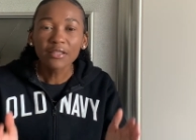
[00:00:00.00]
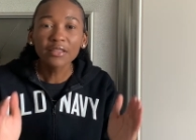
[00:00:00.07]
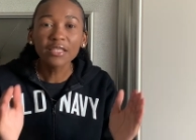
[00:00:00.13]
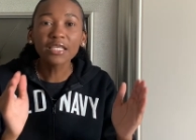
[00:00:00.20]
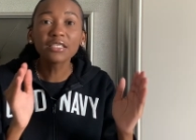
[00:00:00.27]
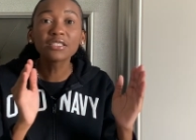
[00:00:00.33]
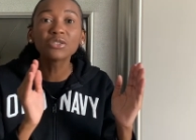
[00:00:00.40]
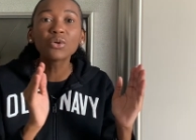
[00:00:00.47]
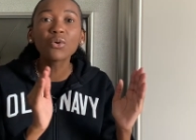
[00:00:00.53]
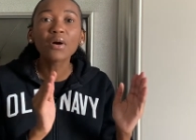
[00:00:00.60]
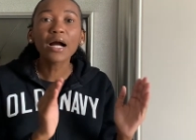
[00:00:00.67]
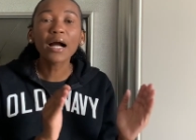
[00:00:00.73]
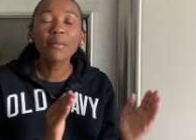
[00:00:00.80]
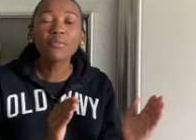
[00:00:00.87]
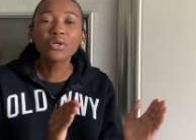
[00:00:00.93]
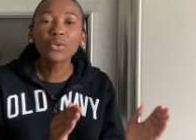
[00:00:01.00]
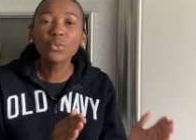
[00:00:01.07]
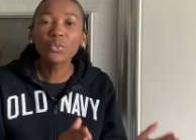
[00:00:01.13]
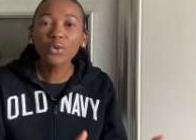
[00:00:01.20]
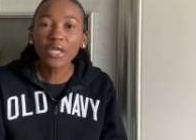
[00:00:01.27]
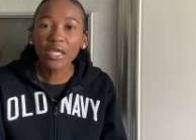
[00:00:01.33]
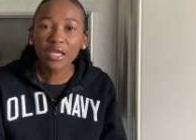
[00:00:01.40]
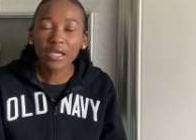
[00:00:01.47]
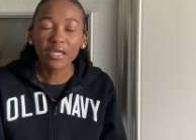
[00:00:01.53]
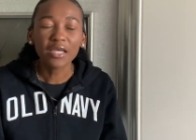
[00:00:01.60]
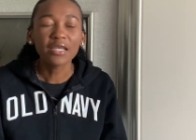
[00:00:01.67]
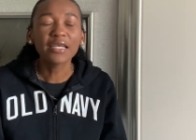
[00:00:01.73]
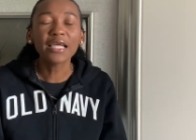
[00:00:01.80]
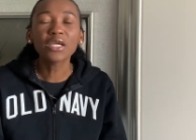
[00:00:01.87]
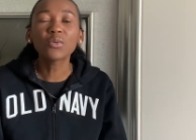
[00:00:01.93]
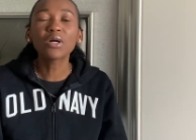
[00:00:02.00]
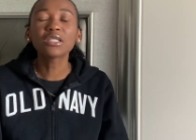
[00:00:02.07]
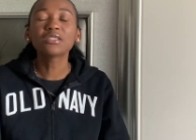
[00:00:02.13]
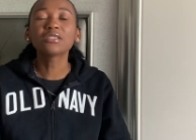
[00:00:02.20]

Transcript: things don't happen the way that you want